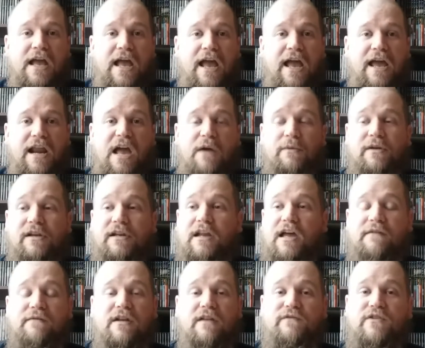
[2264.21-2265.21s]
And I would
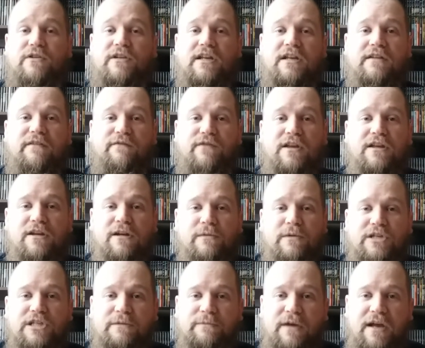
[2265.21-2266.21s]
love it if you did a video
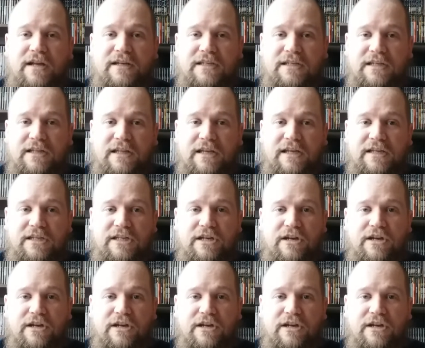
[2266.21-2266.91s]
response to this.